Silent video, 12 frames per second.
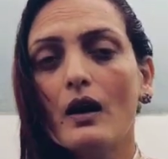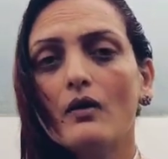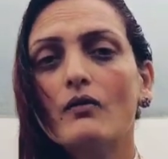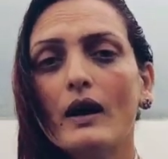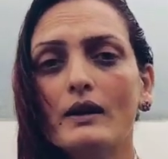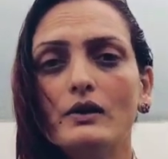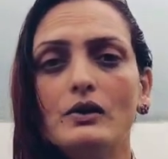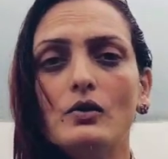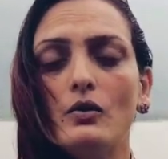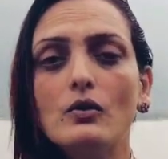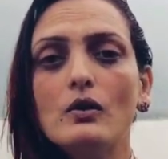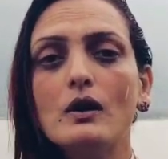when
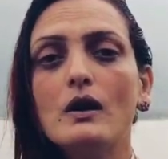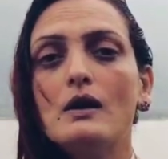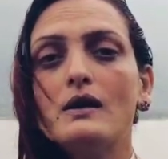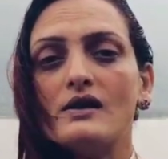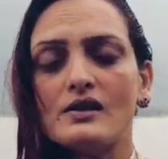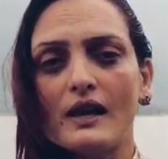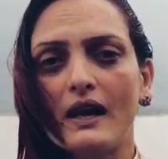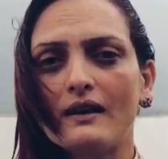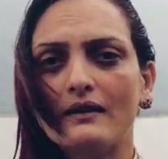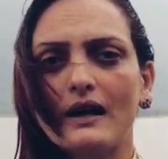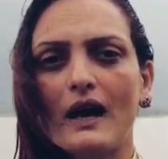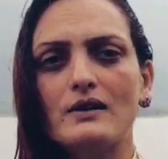you
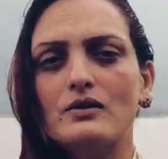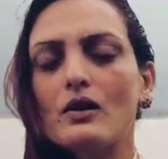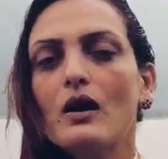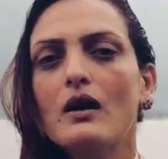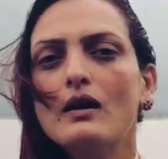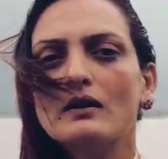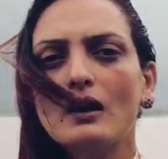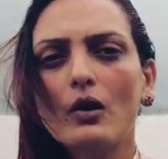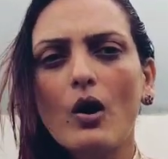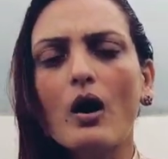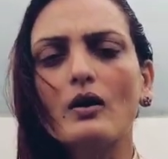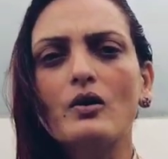say that the
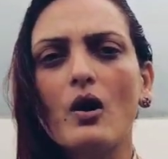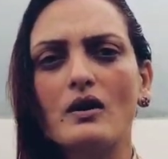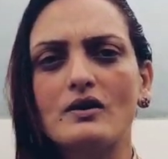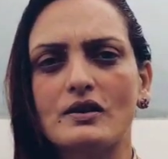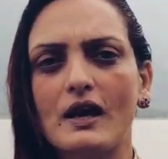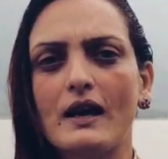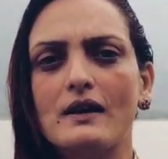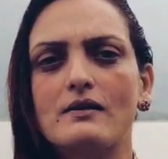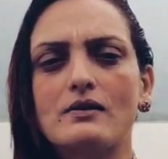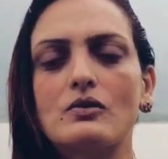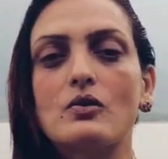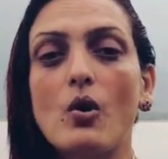Lord God
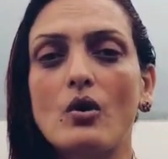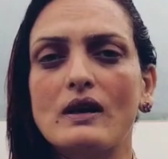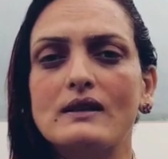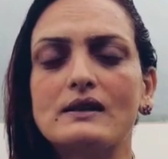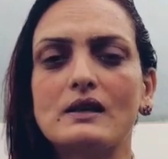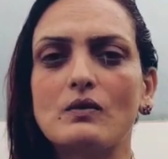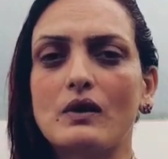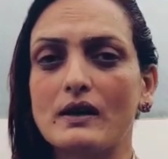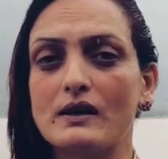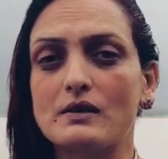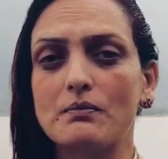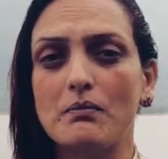says, Gold and silver
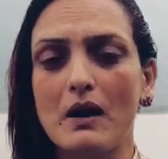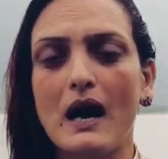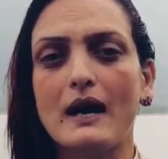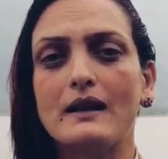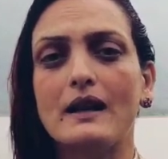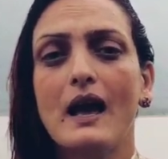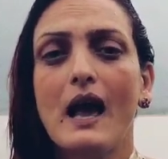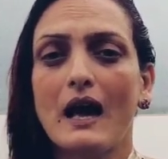is mine,